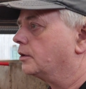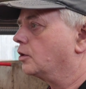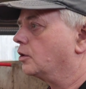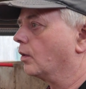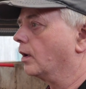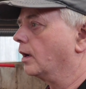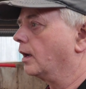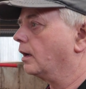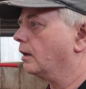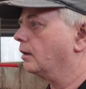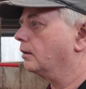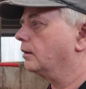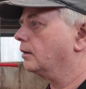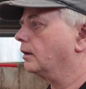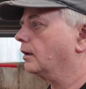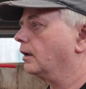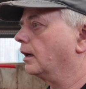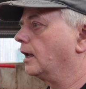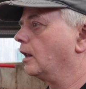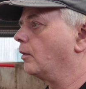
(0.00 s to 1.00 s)
do a
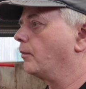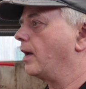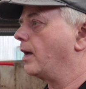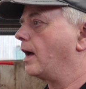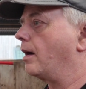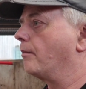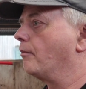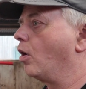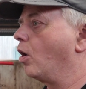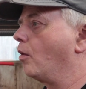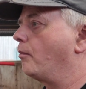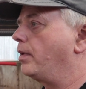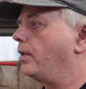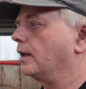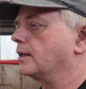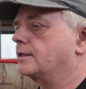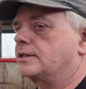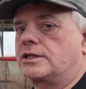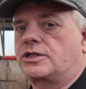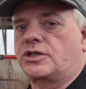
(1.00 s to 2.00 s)
little bit of
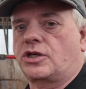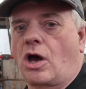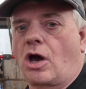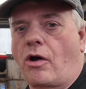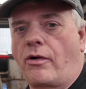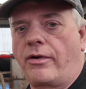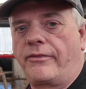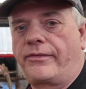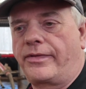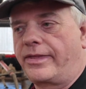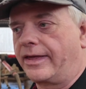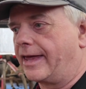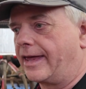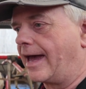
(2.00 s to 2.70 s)
mobility scoring for the